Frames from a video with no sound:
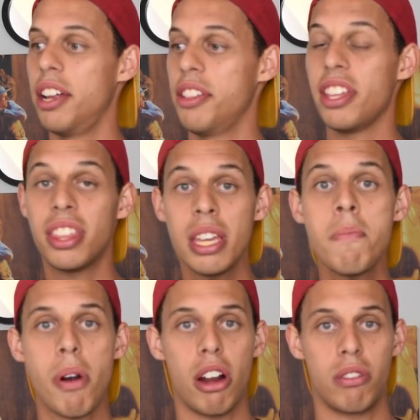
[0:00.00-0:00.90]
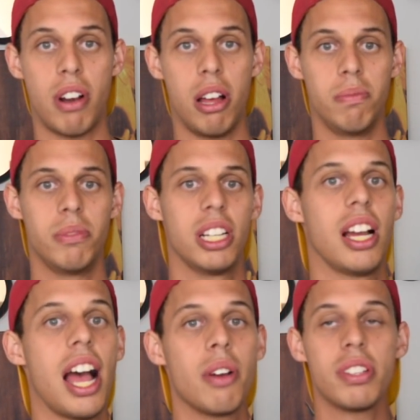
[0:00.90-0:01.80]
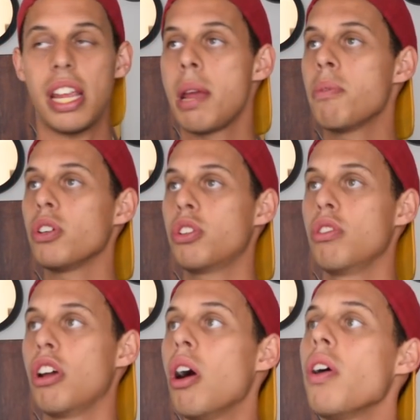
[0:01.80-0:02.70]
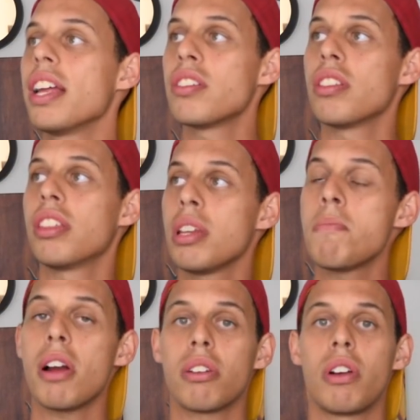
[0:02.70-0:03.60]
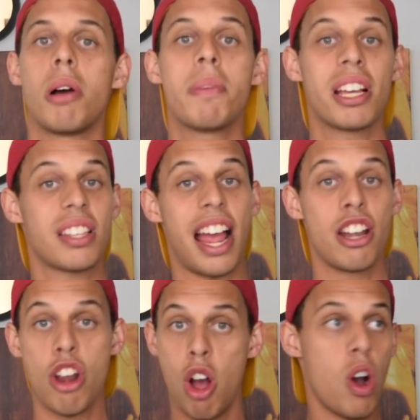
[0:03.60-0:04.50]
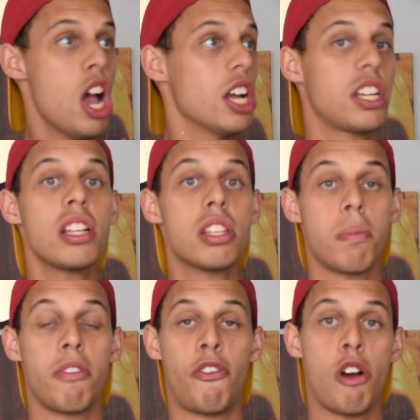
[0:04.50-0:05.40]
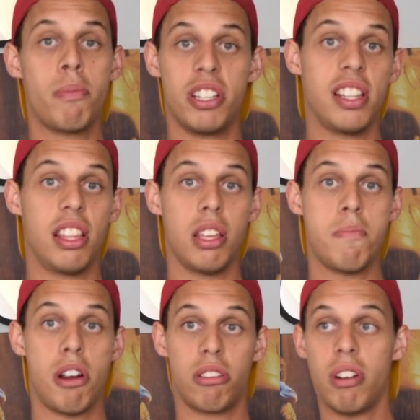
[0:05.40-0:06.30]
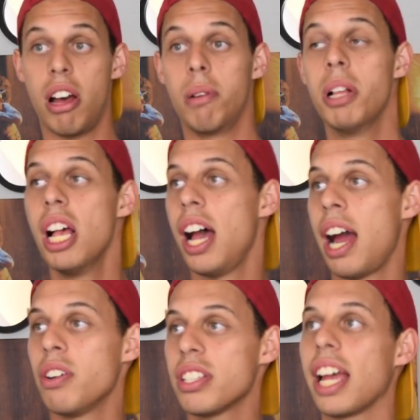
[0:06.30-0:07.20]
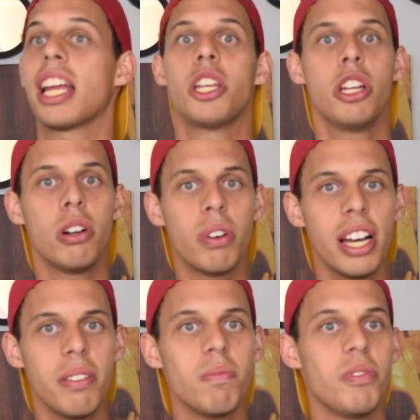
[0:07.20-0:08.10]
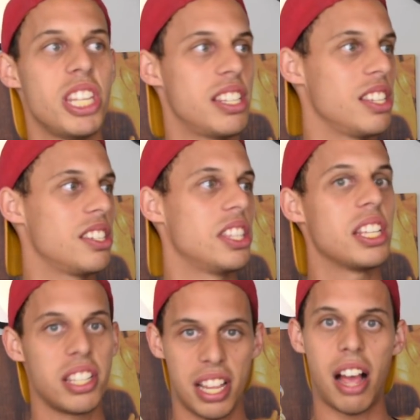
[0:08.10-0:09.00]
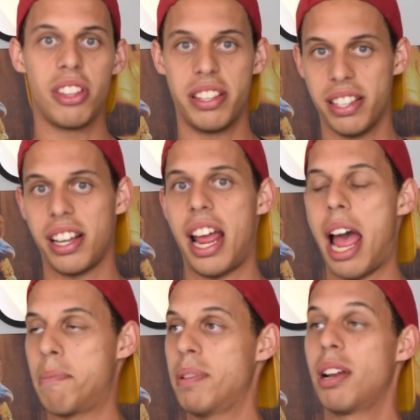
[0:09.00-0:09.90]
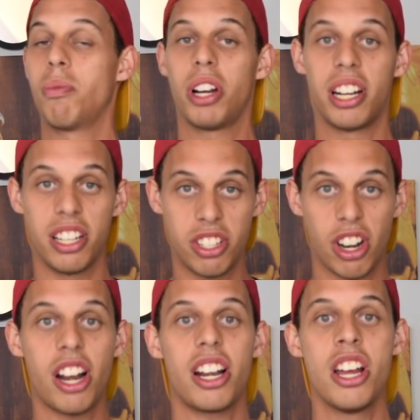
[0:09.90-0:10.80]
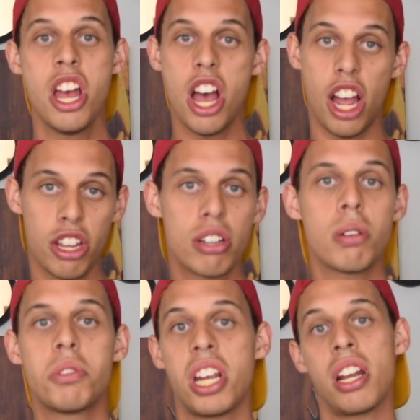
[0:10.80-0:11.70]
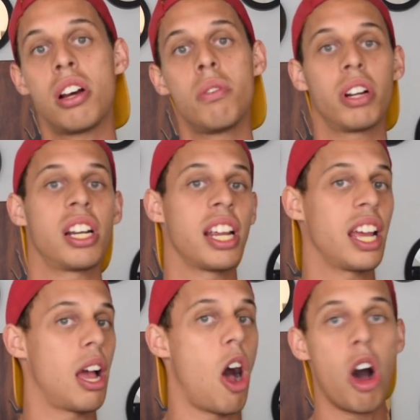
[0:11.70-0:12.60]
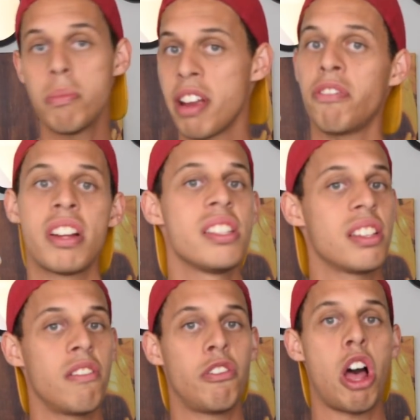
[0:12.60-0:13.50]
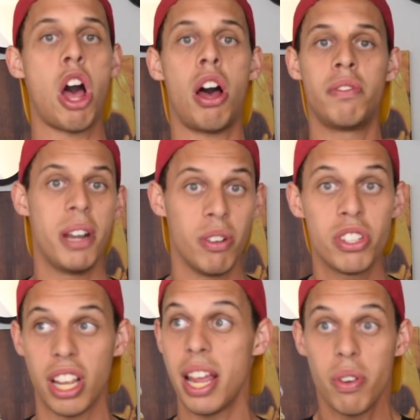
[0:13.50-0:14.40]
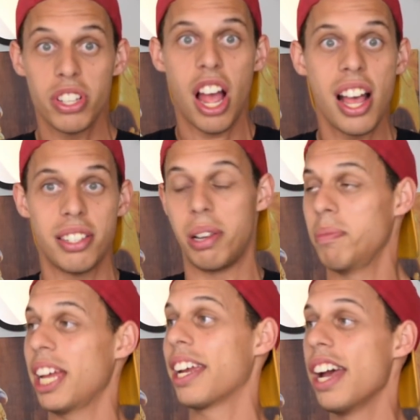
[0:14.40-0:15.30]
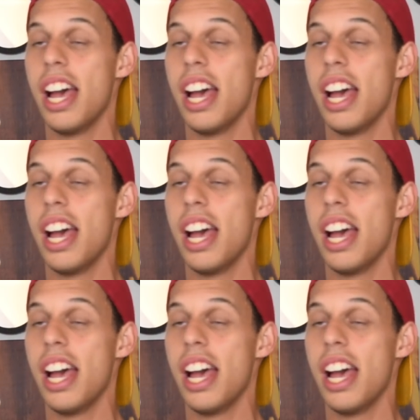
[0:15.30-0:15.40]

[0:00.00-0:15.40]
the theme park realm. I was able to go into the theme park realm because I know tons of the performers in the theme park realm. I was like, you know what? This is how this is gonna happen. We're gonna start a YouTube channel. We're gonna get all my friends involved. And it was awesome. Like,